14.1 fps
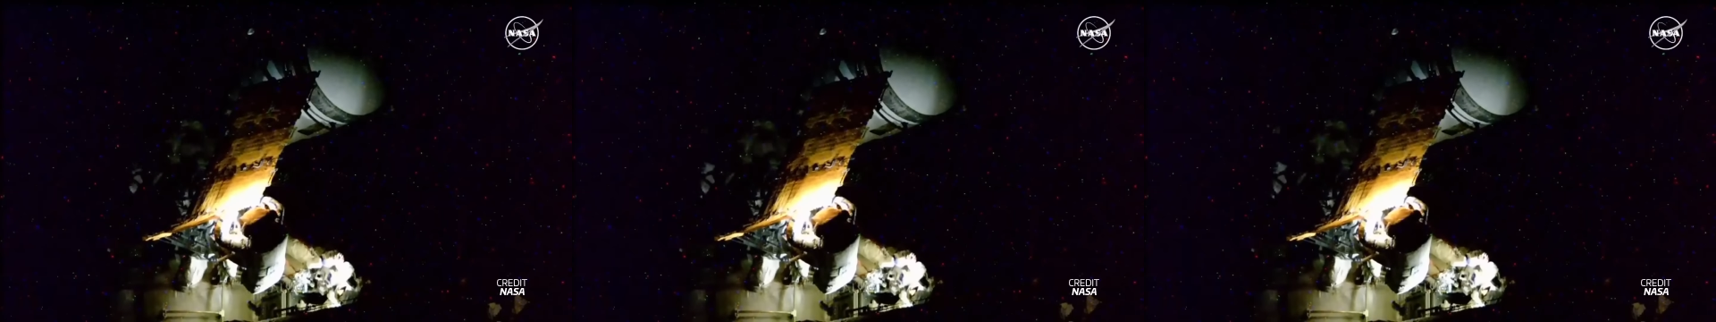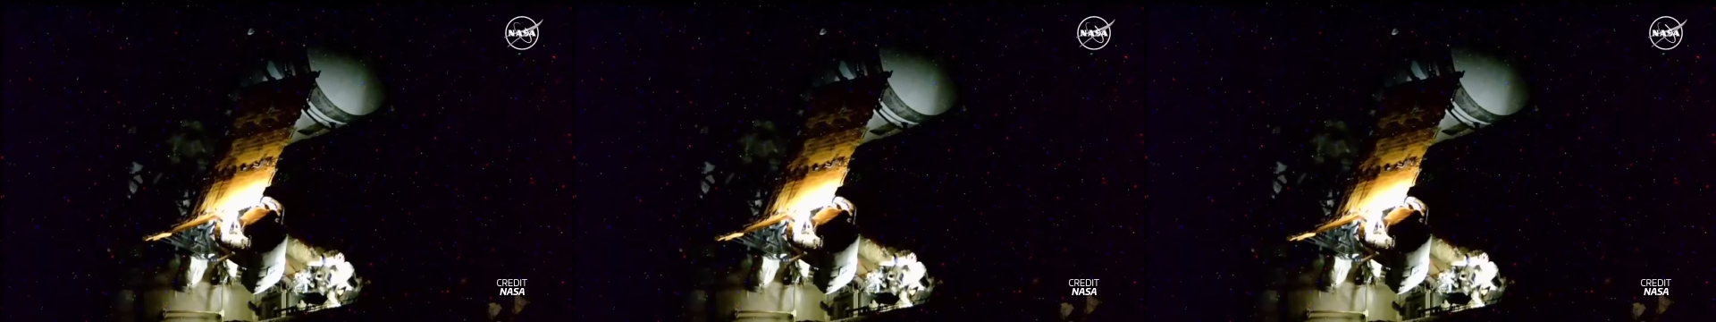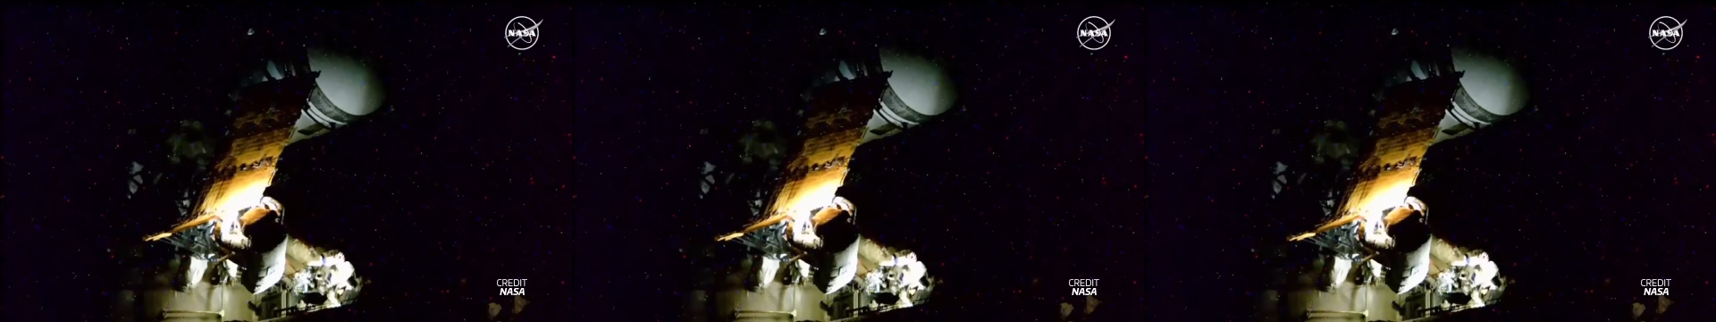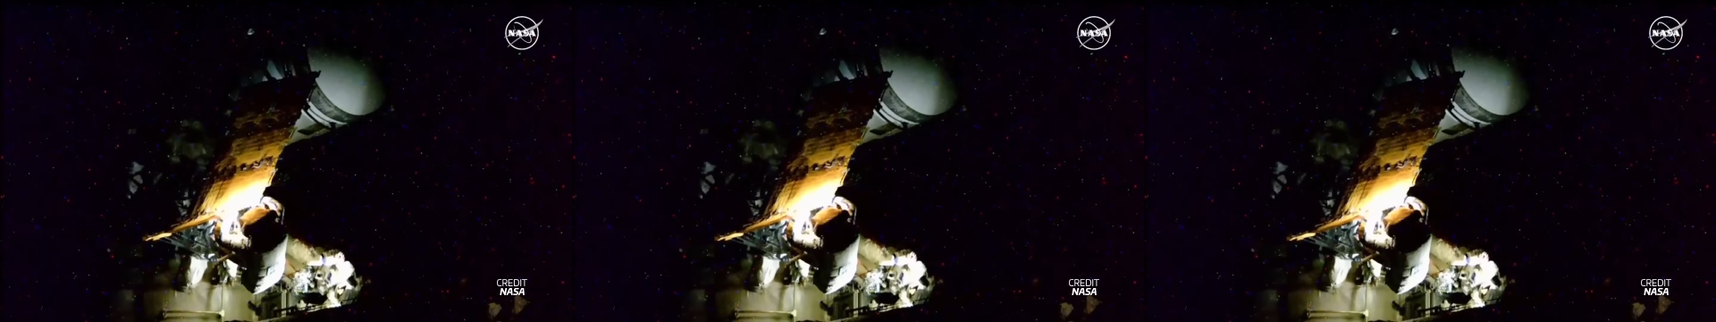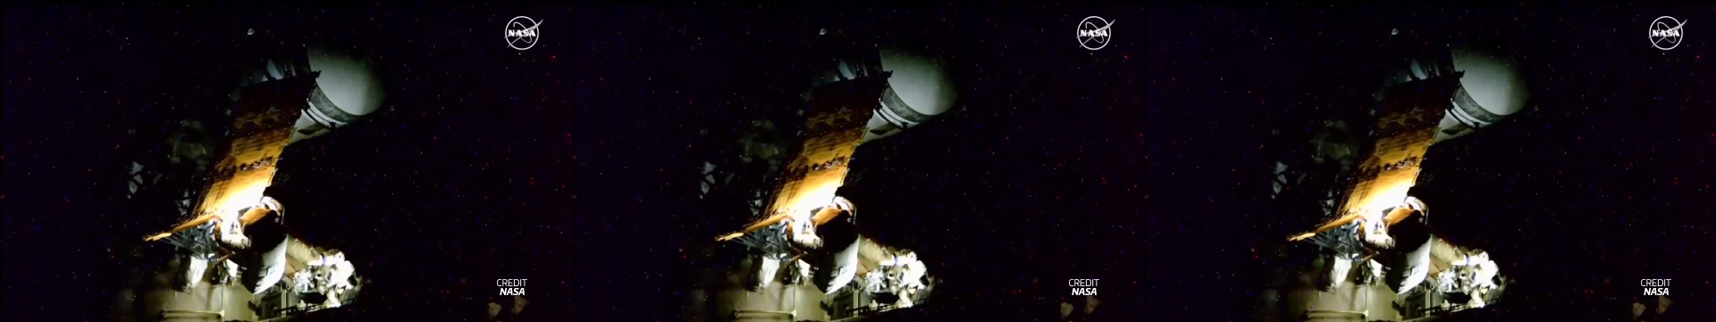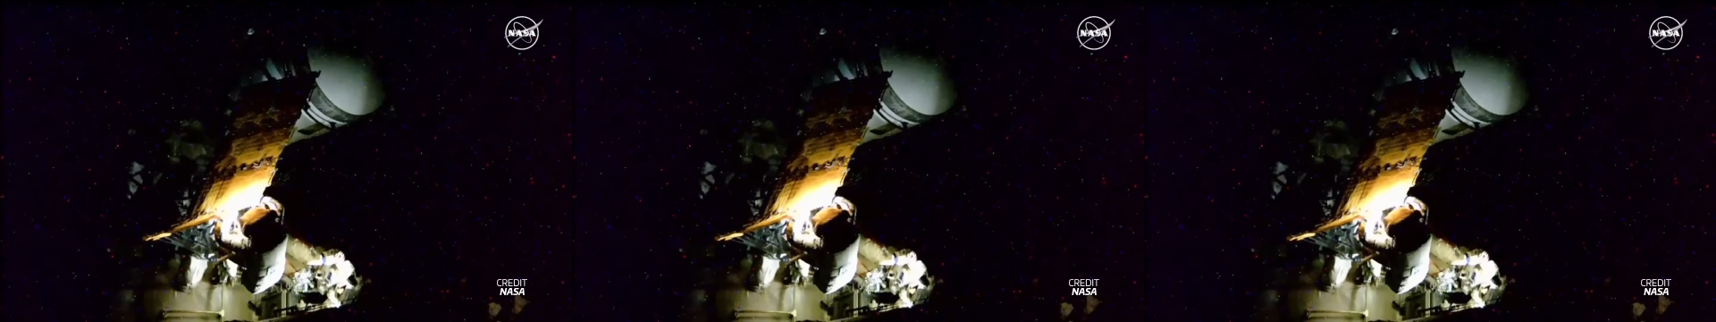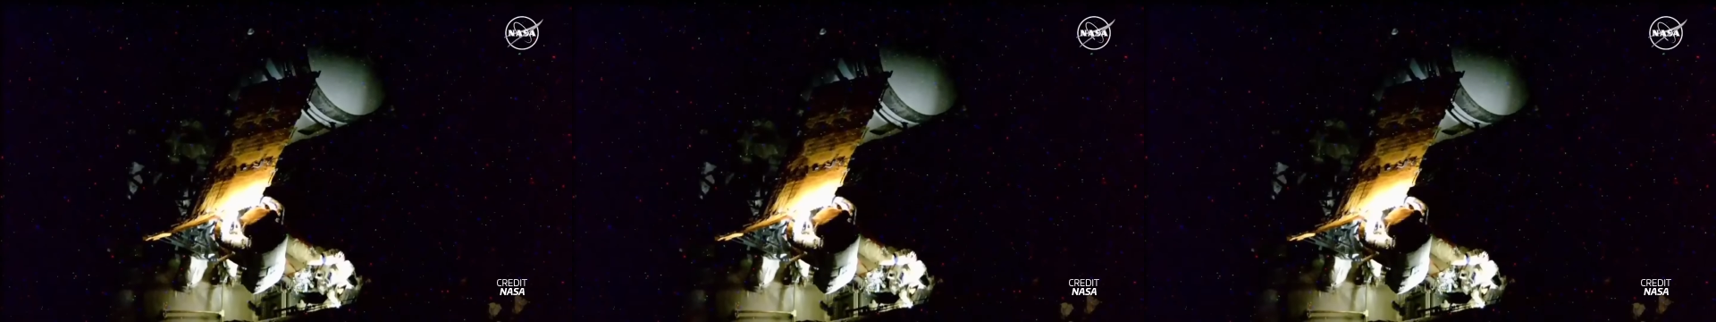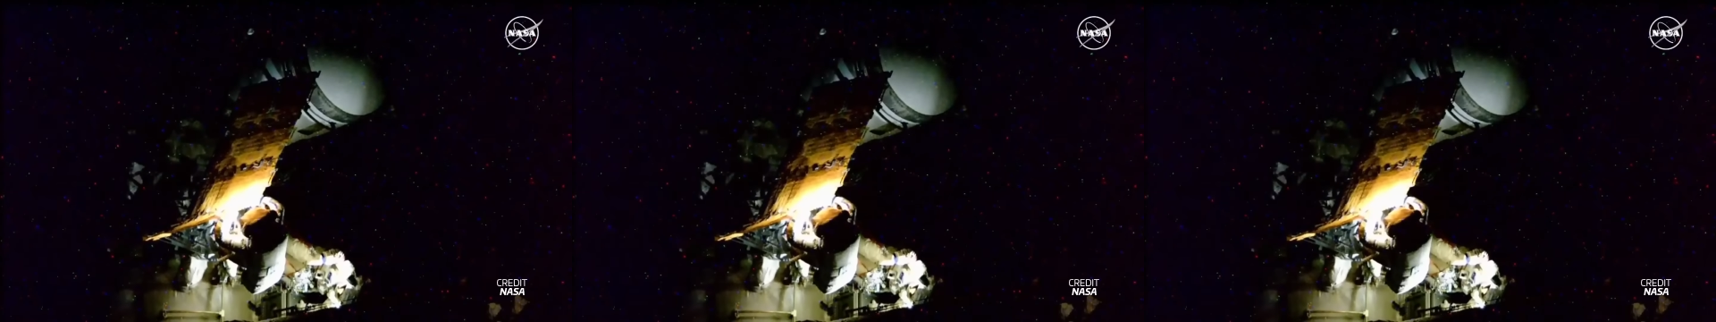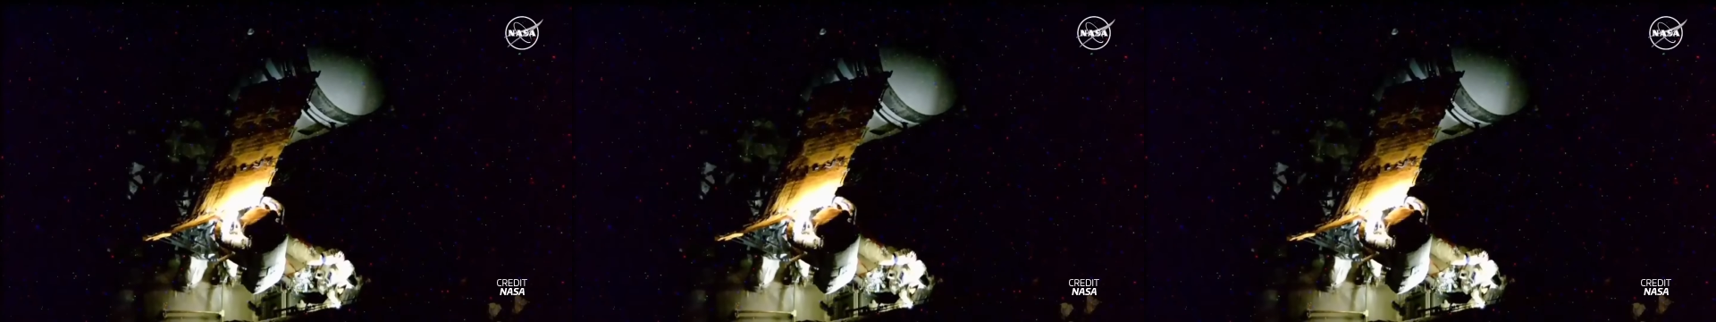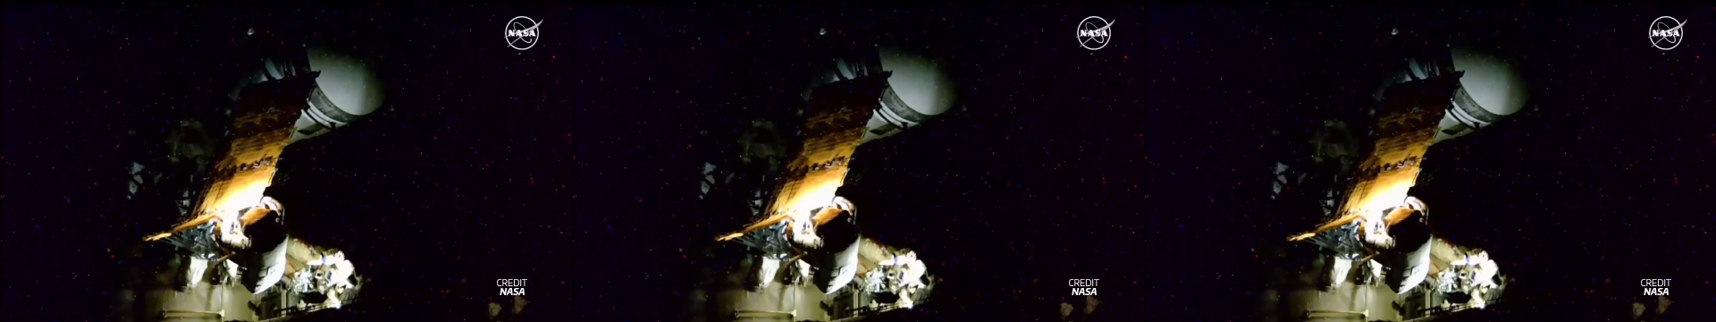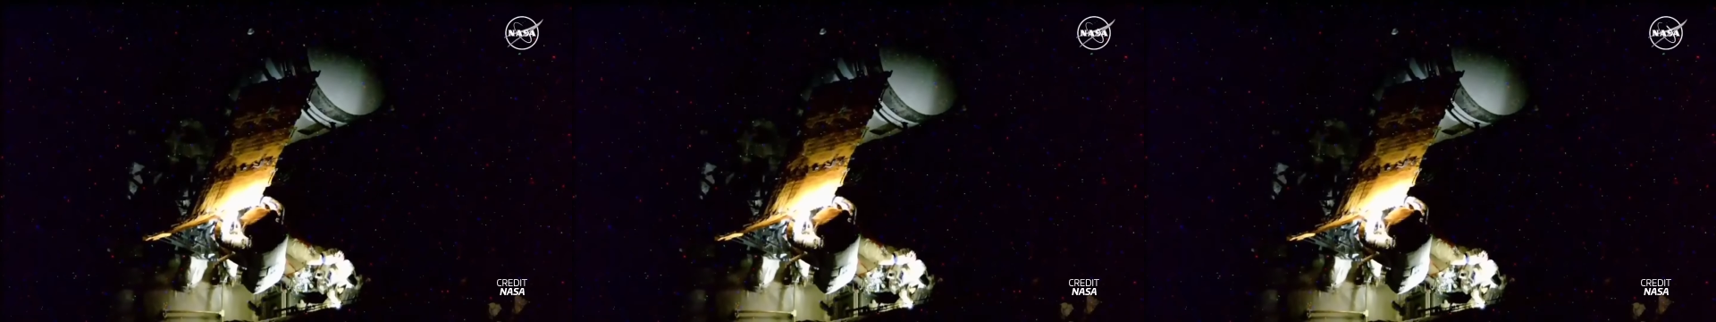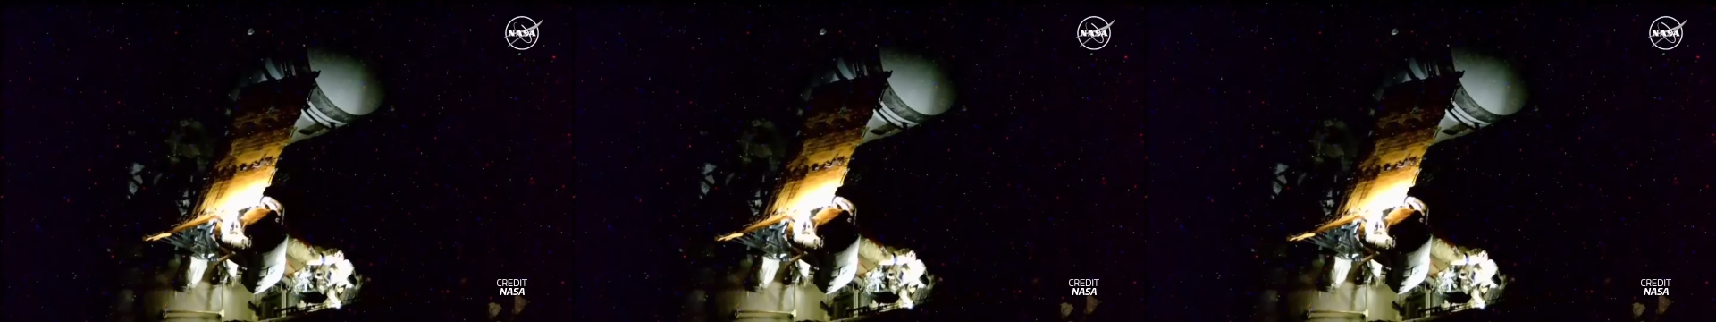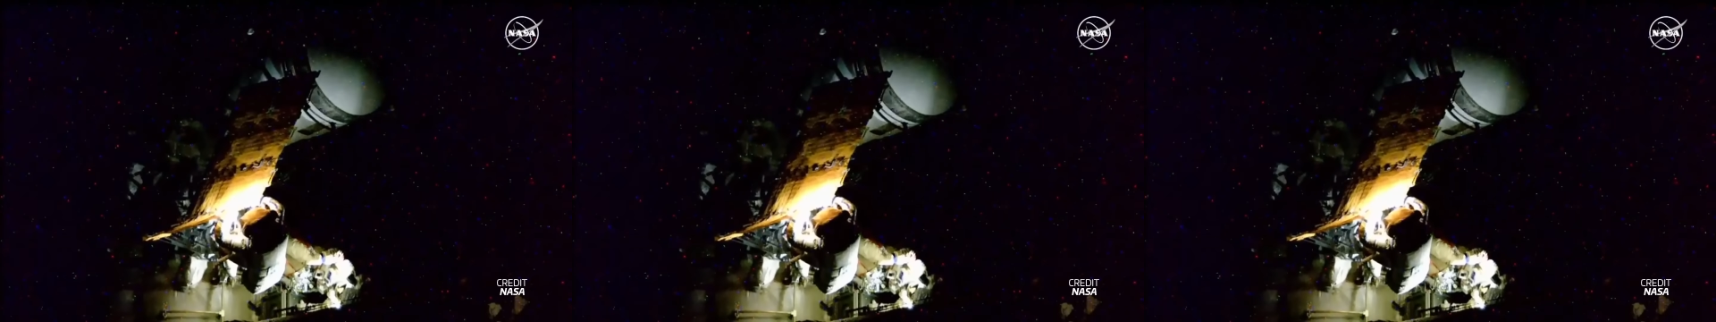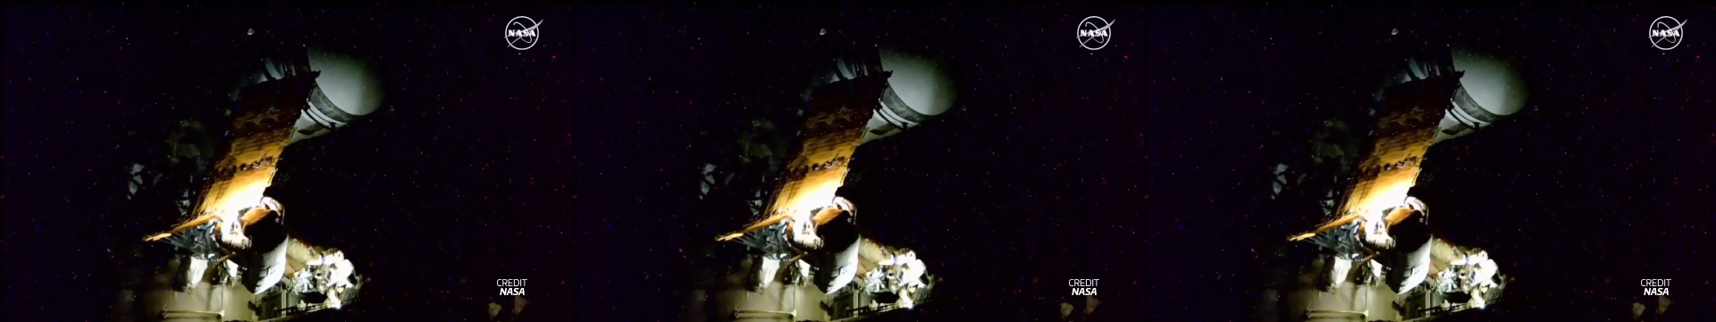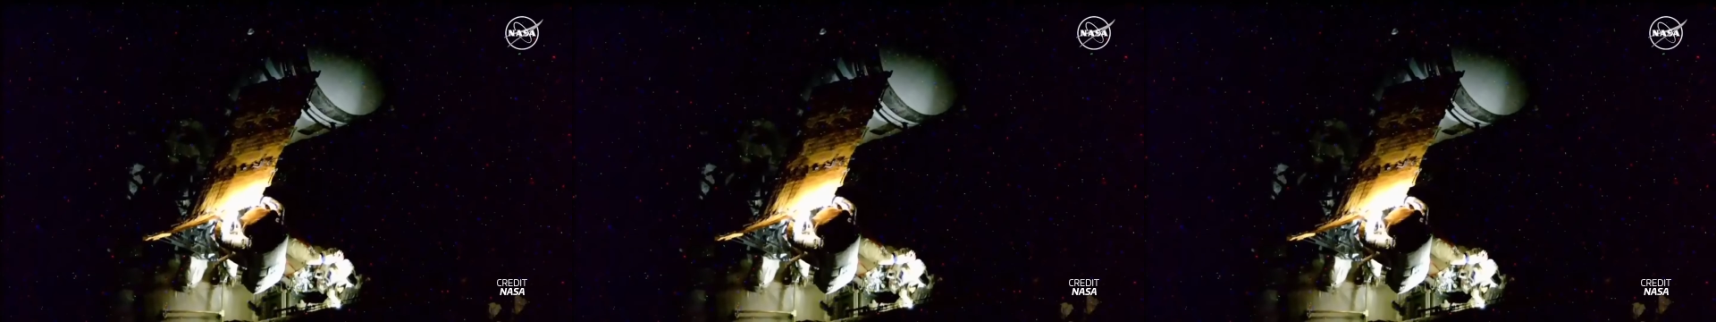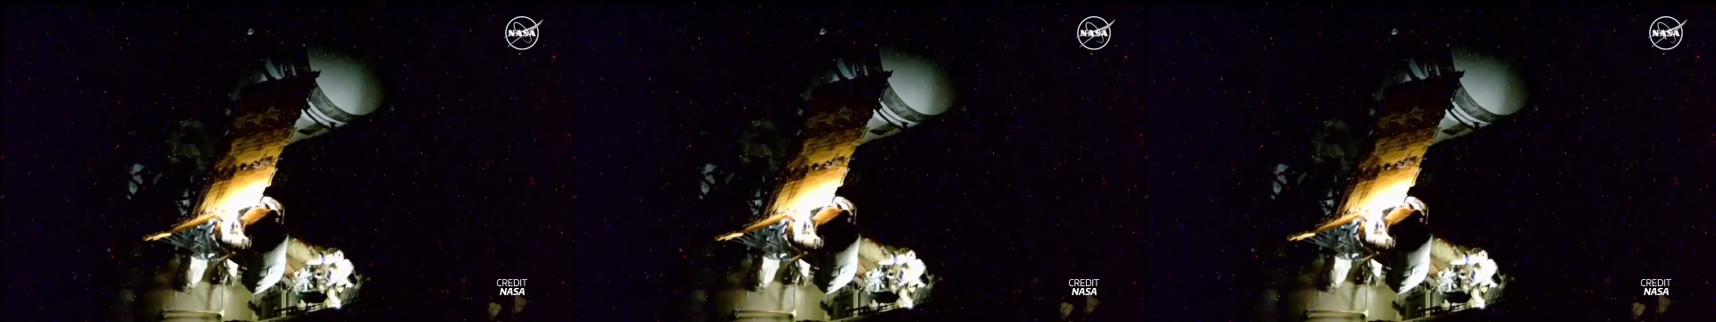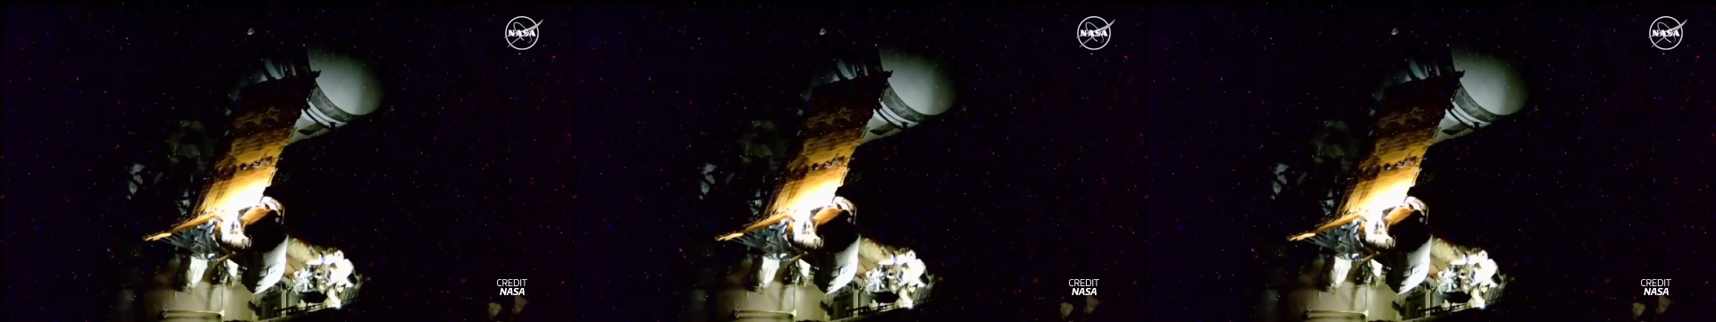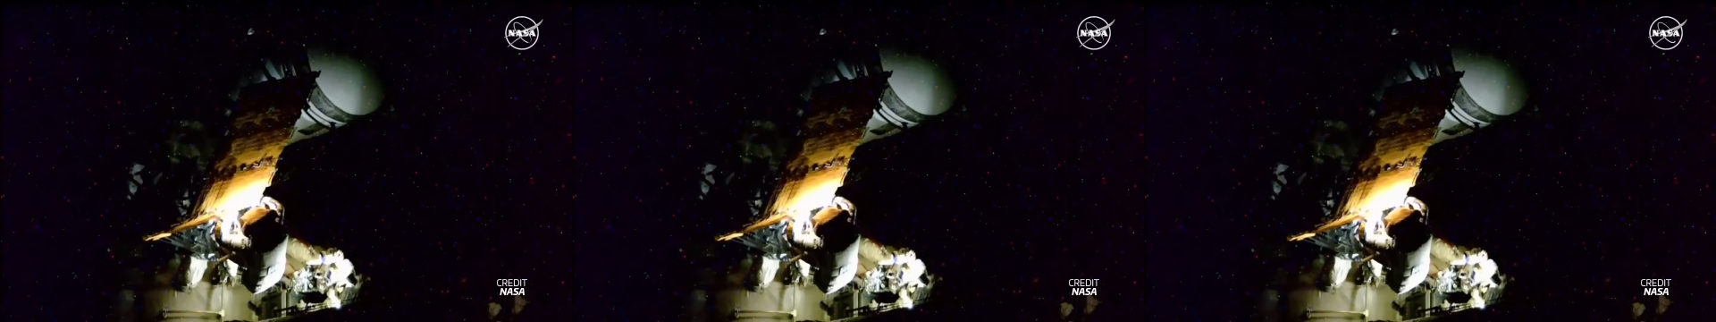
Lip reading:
No face is visible, so there are no lips to read.